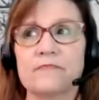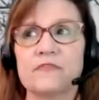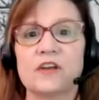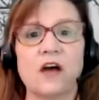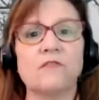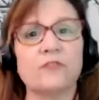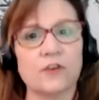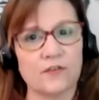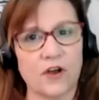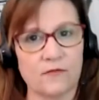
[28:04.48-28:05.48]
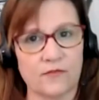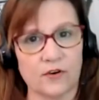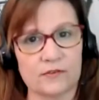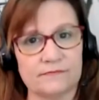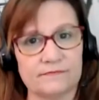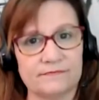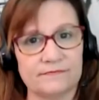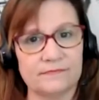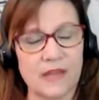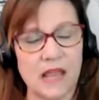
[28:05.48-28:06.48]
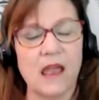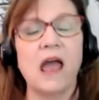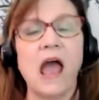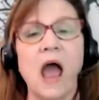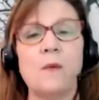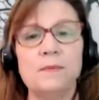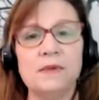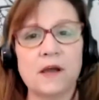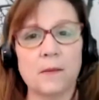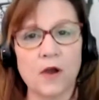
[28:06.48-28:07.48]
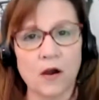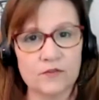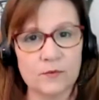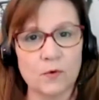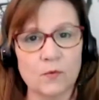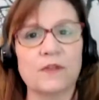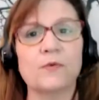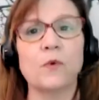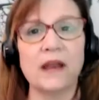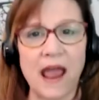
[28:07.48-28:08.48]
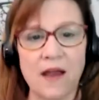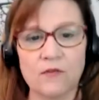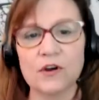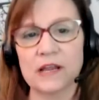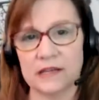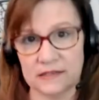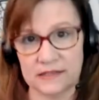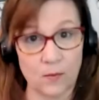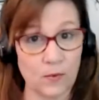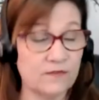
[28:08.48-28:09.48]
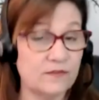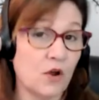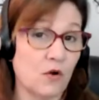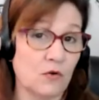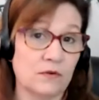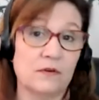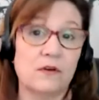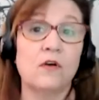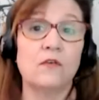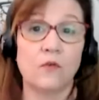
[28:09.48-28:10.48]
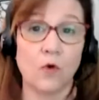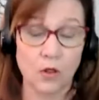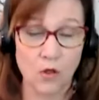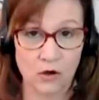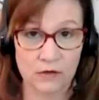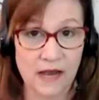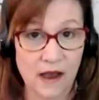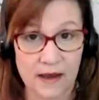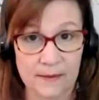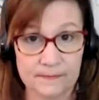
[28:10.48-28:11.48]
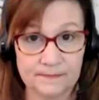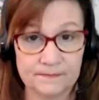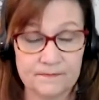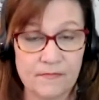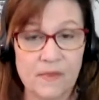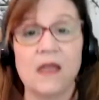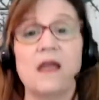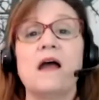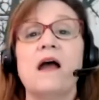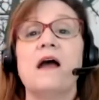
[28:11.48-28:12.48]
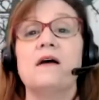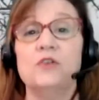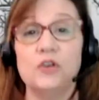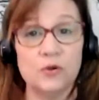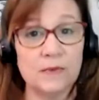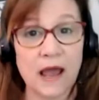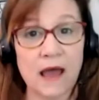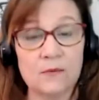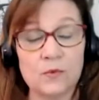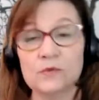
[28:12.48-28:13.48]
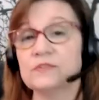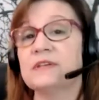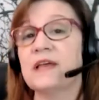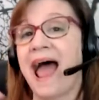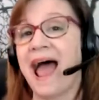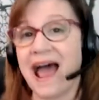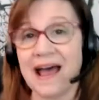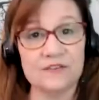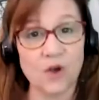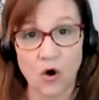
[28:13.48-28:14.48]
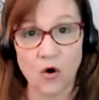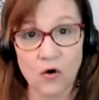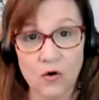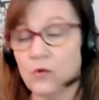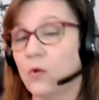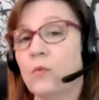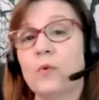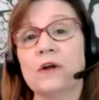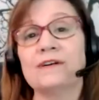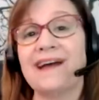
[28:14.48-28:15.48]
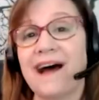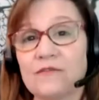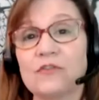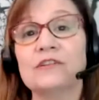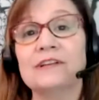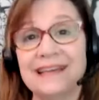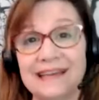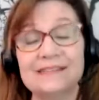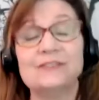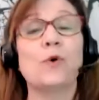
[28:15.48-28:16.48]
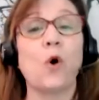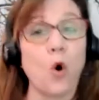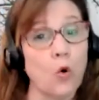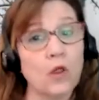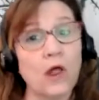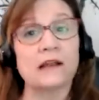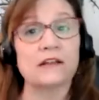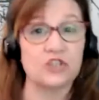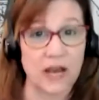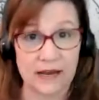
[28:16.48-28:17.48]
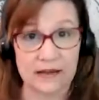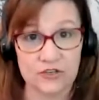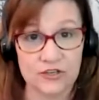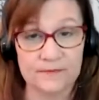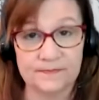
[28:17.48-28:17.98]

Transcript: the comfort of comfort. And we become comfortable with whatever it is that we've known for a long time. Human animals as a whole, we're not really into a whole lot of change,